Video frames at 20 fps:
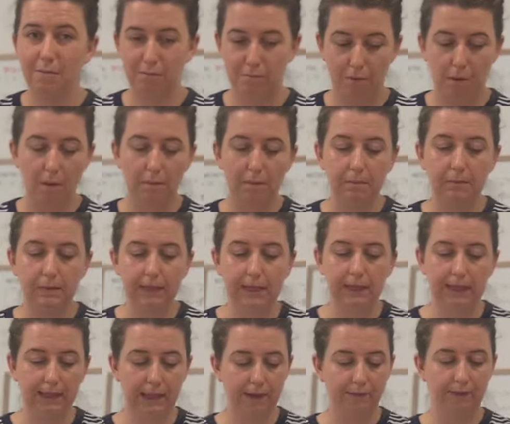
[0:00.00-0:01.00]
probably
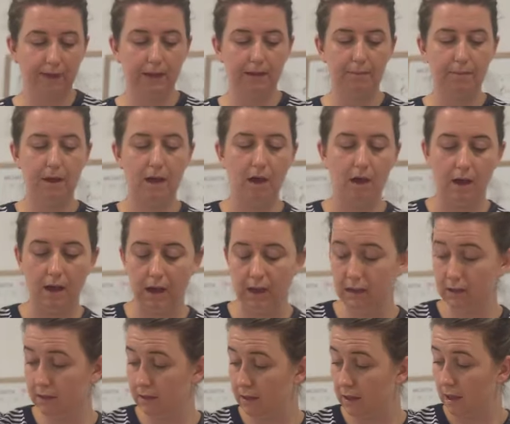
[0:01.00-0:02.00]
leaving it
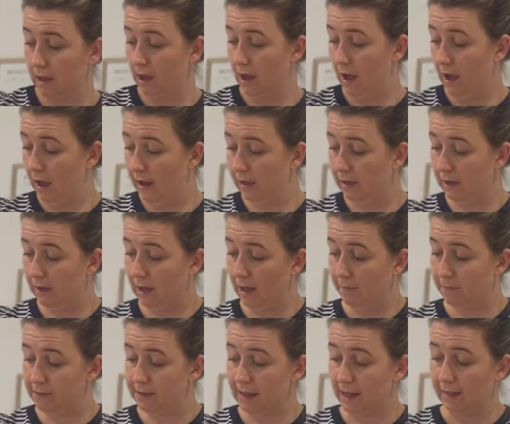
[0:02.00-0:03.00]
behind. I ended
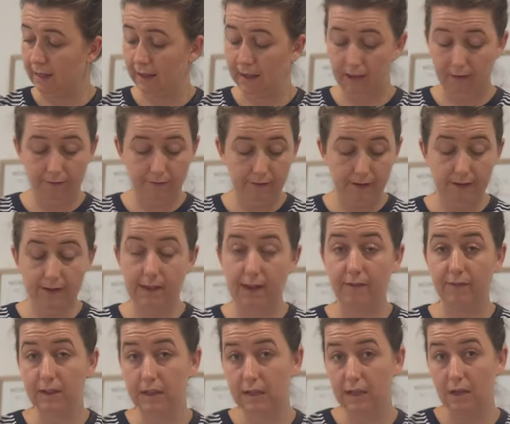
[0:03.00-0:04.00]
up selling it for
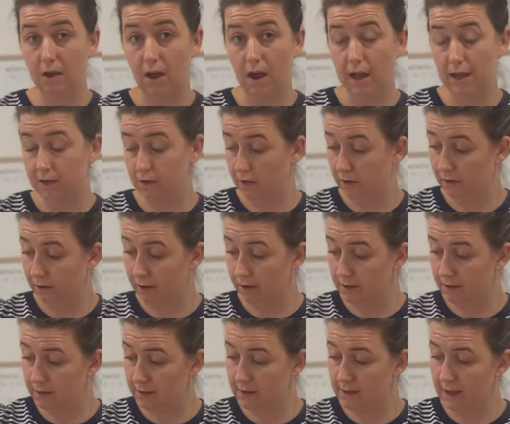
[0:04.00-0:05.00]

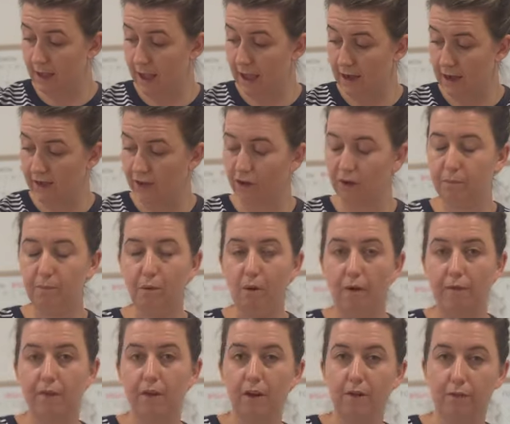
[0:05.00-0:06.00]
$79 and I got a
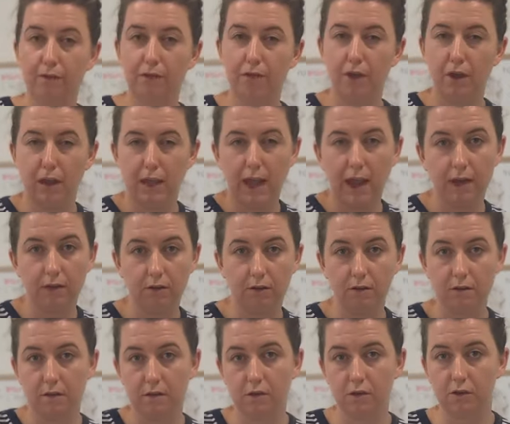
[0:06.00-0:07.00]
profit of
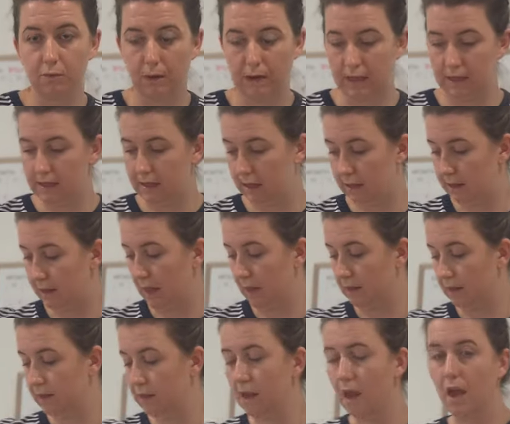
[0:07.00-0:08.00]

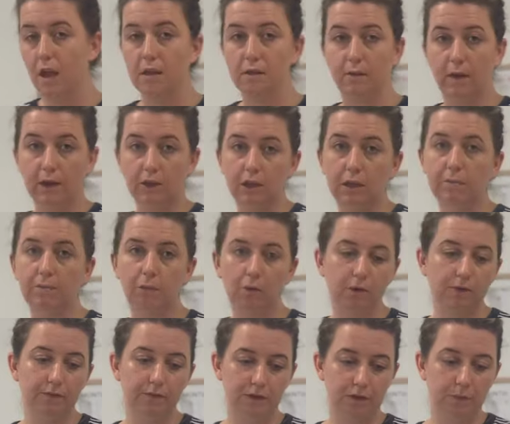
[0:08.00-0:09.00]
$38.26. So I actually
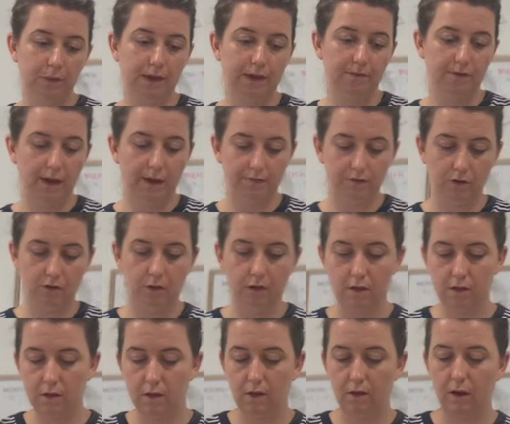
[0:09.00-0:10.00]
bought it for
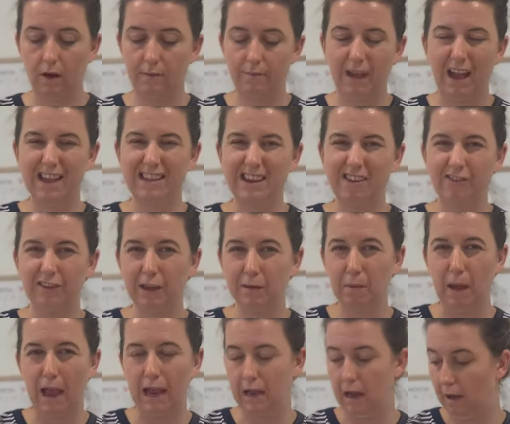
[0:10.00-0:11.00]
$25. So I definitely
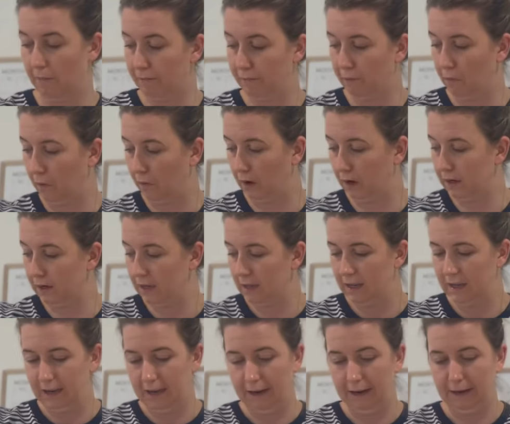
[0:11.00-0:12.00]
paid up for it.
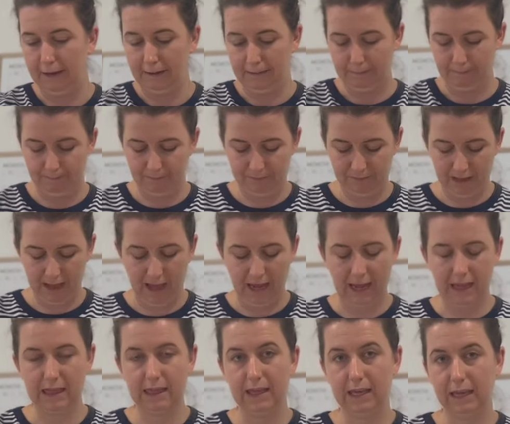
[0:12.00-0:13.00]
Um, and
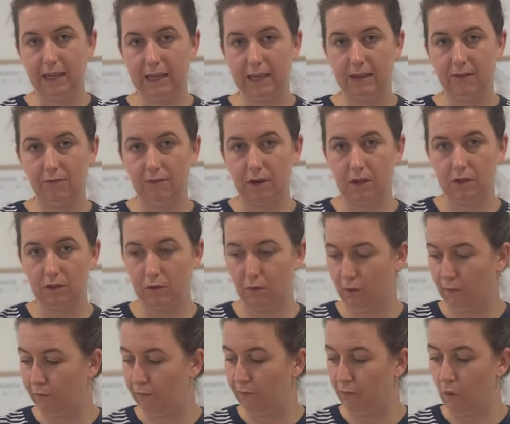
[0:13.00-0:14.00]
I think even it took
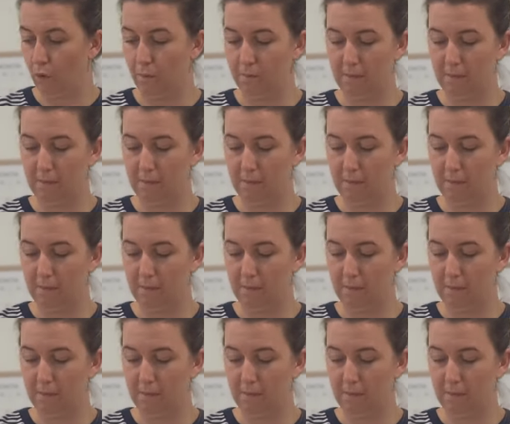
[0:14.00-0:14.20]
four